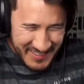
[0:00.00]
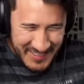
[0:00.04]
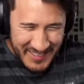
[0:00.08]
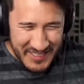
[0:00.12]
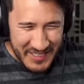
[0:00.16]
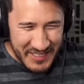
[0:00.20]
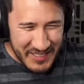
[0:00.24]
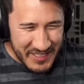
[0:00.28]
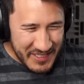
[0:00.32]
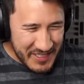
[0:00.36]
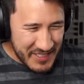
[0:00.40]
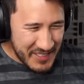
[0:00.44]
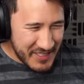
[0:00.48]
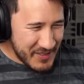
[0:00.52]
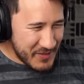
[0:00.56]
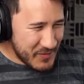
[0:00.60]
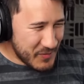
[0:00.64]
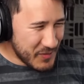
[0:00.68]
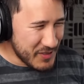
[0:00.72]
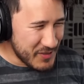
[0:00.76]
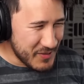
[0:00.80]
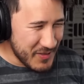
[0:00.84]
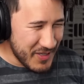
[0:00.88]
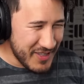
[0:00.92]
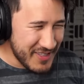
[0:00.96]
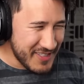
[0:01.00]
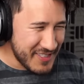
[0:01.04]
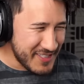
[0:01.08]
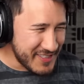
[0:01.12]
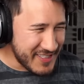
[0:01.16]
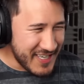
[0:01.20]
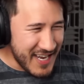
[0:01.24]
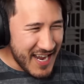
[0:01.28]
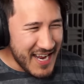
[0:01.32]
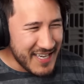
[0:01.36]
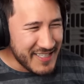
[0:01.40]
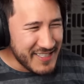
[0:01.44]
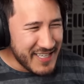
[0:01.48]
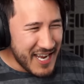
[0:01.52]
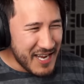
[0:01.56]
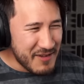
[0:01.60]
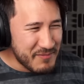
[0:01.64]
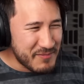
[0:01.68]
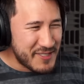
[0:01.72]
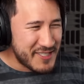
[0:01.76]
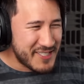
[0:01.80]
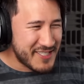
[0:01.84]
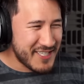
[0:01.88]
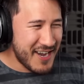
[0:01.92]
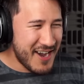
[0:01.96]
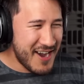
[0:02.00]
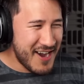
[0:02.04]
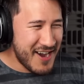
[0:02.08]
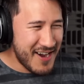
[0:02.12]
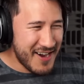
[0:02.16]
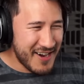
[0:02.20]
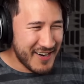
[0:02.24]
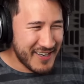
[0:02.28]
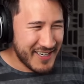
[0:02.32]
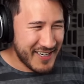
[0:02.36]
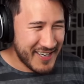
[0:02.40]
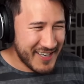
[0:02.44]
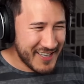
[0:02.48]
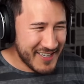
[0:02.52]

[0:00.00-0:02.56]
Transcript: before. This goddamn song.